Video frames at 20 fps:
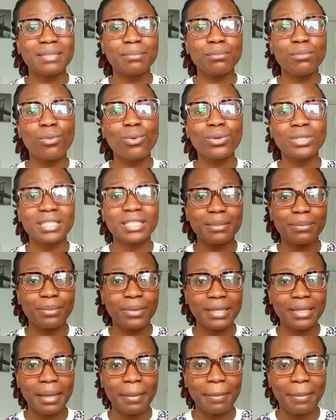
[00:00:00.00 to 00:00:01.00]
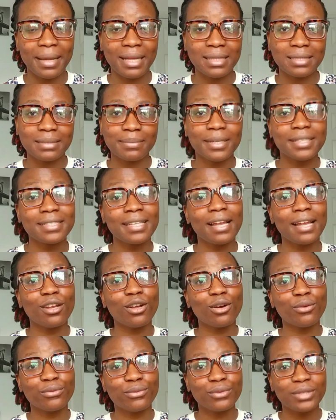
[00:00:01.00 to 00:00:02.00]
most important part because I
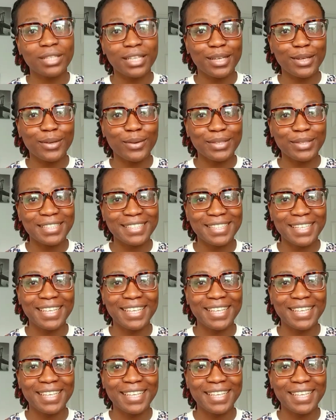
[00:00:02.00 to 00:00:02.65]
love food a lot,